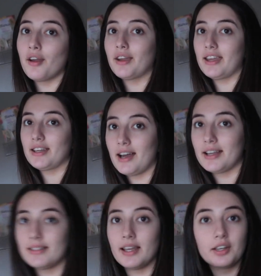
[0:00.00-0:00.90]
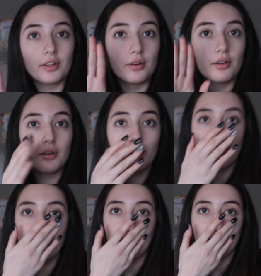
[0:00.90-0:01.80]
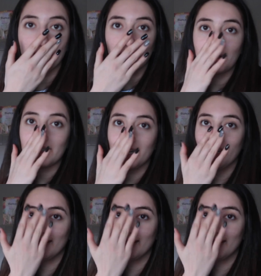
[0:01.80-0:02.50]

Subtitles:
Okay guys, ignore how I look.